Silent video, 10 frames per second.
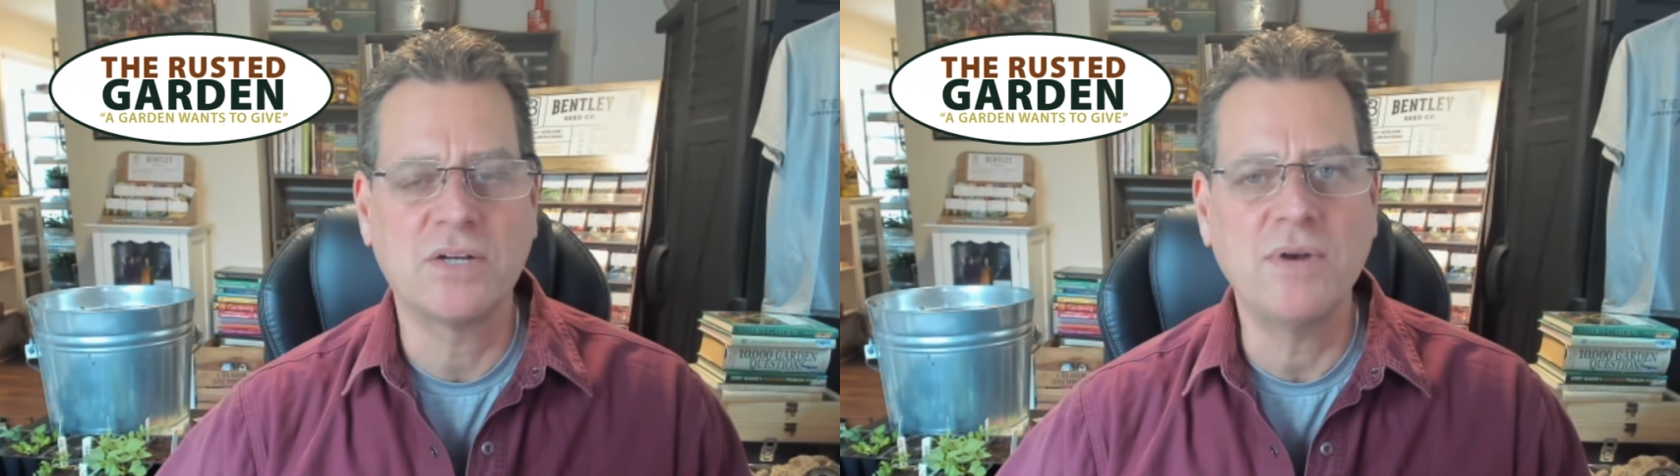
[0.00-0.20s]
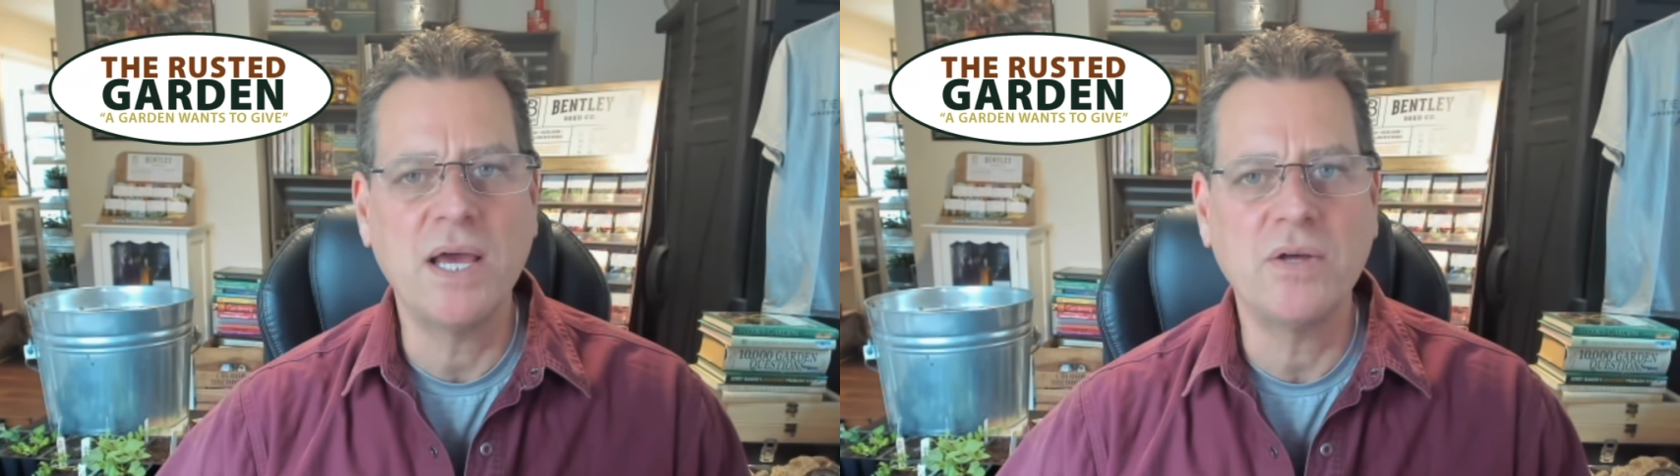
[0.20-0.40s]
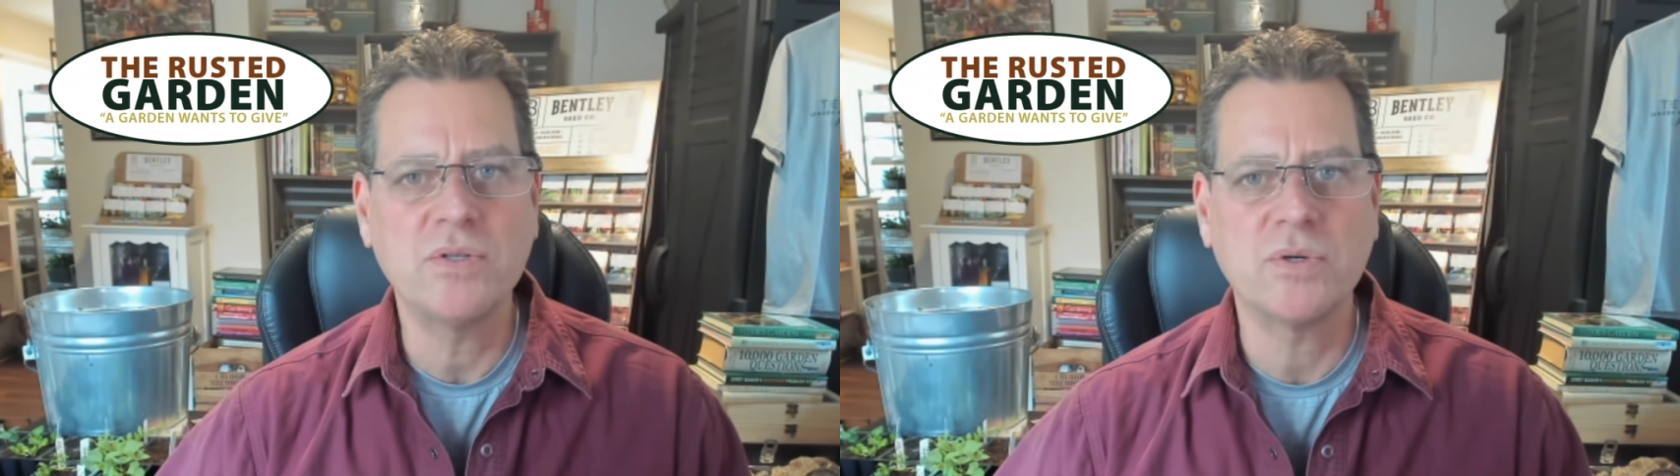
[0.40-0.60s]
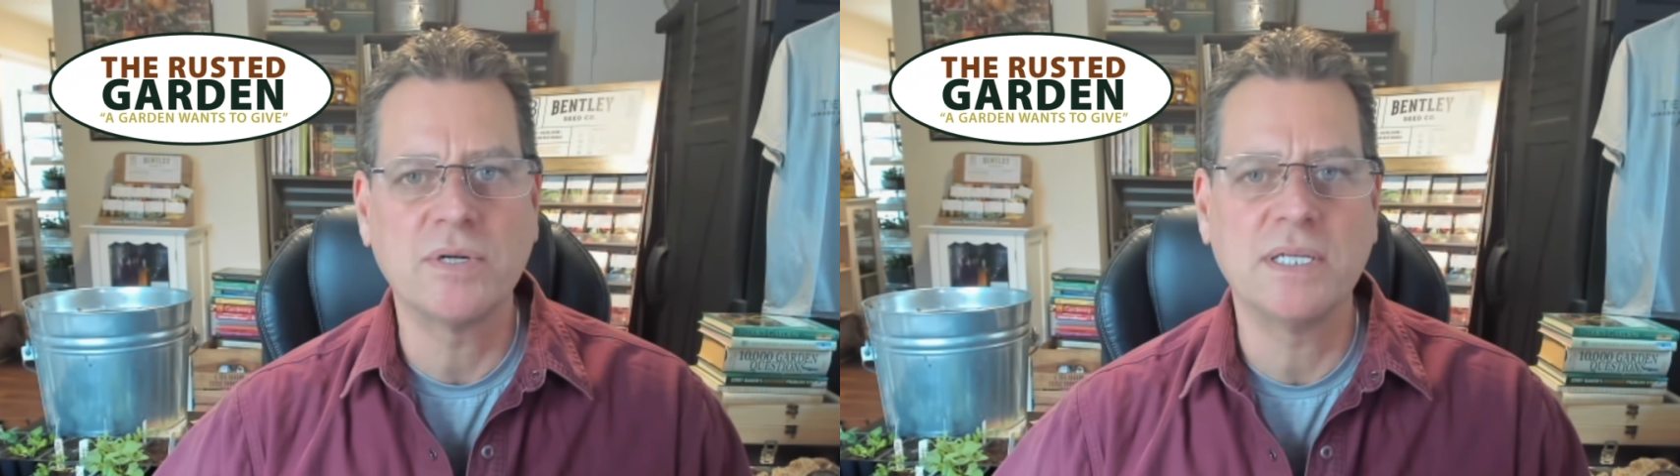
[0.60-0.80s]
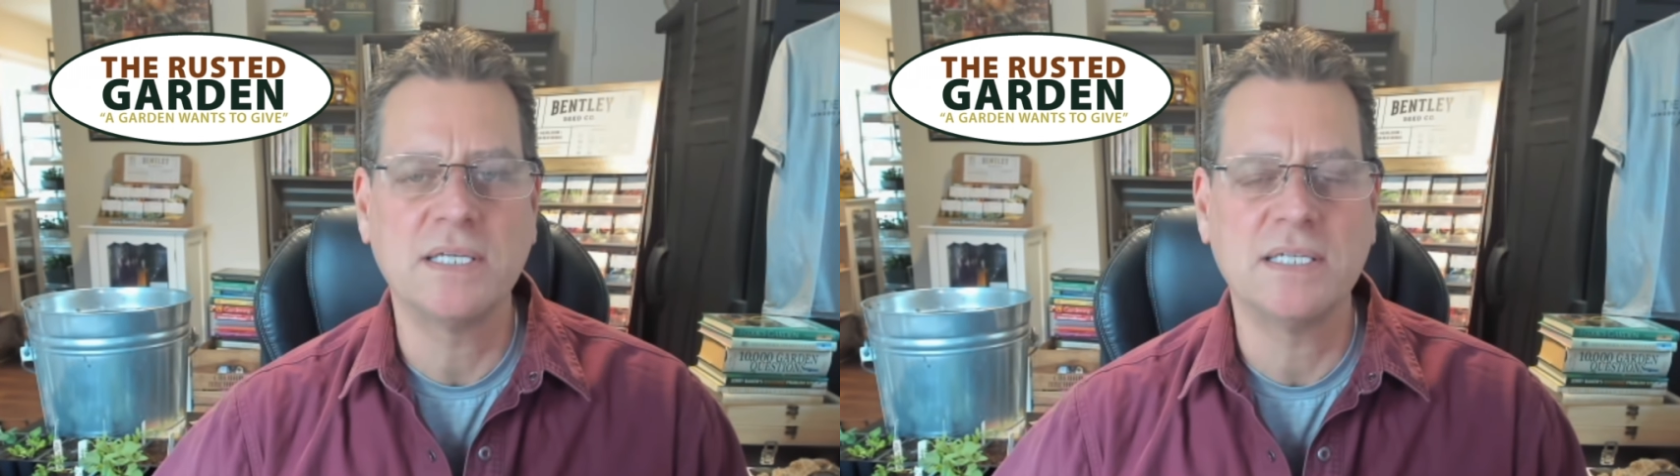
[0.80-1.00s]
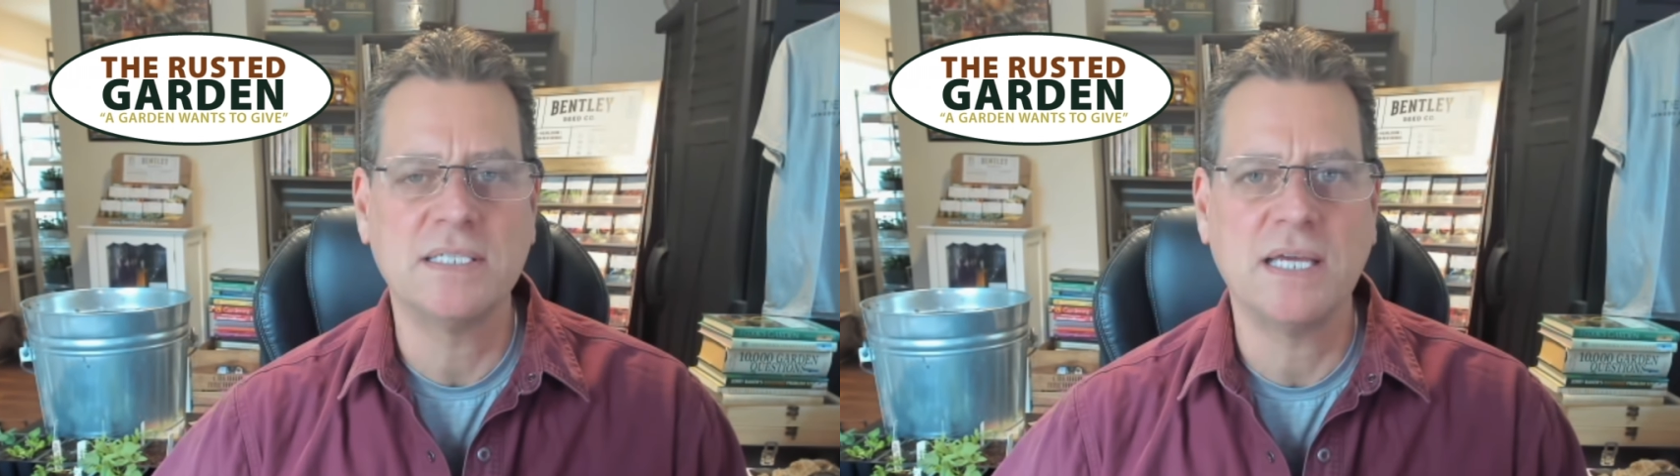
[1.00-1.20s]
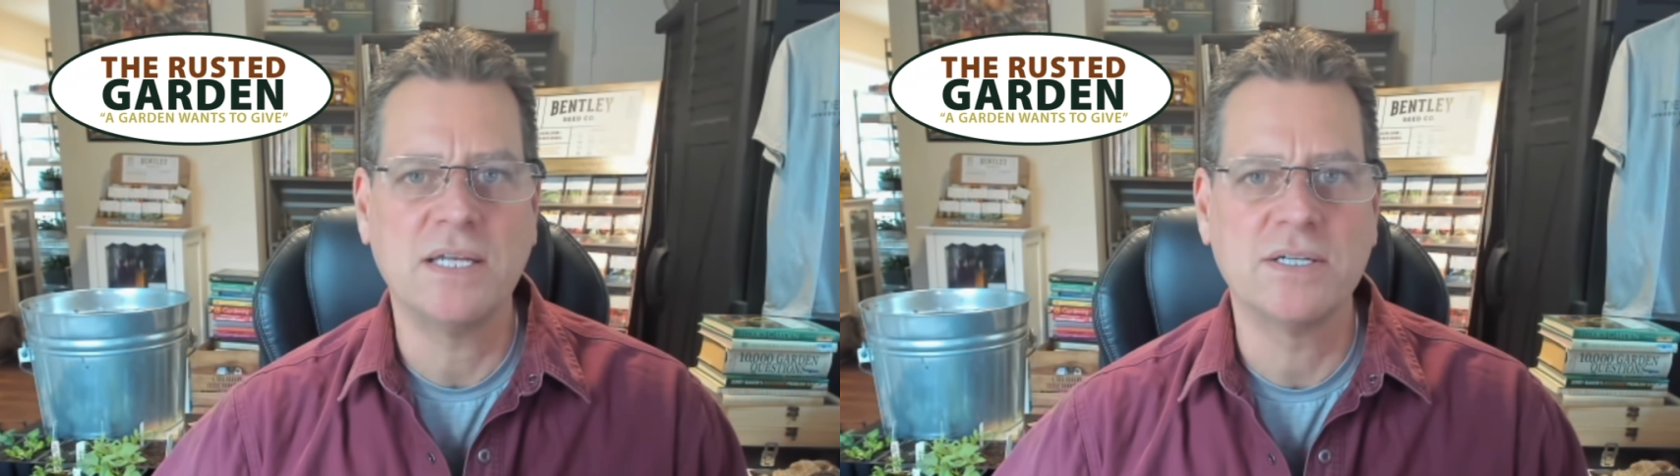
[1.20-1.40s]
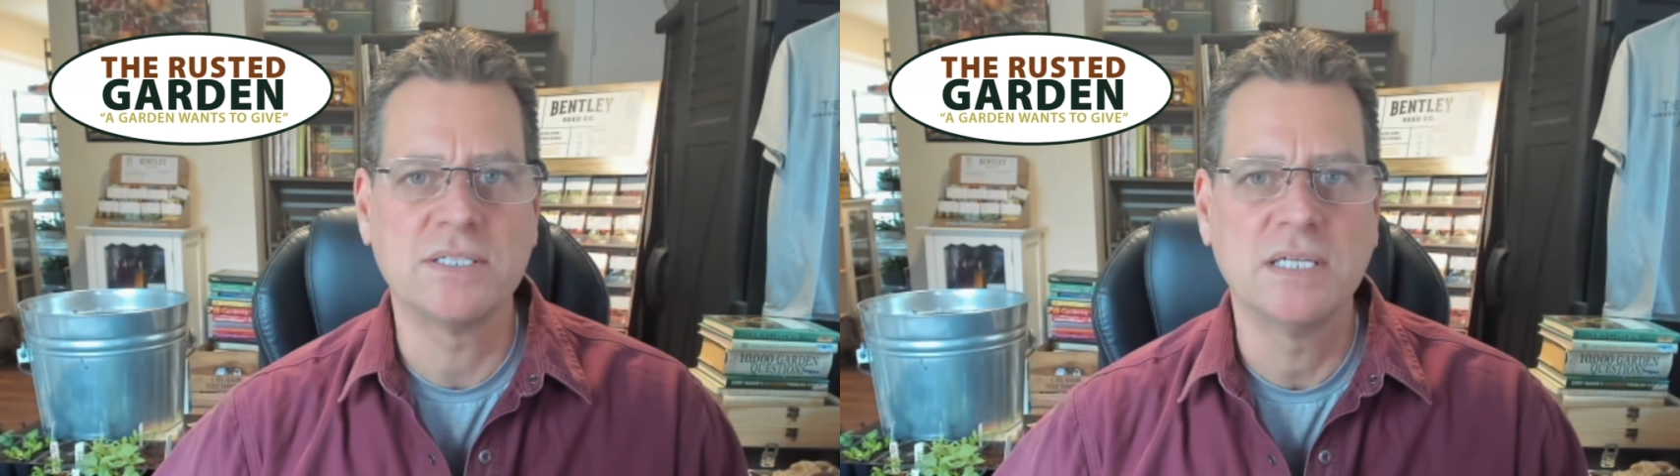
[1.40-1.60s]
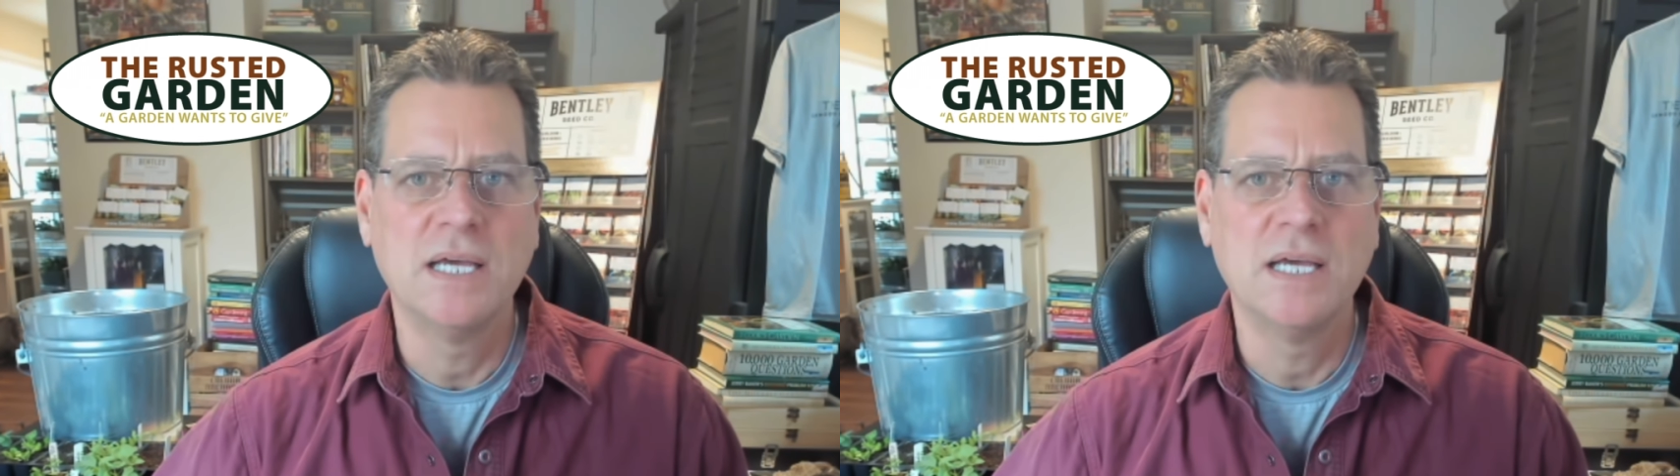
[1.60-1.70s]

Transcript: ground or in containers.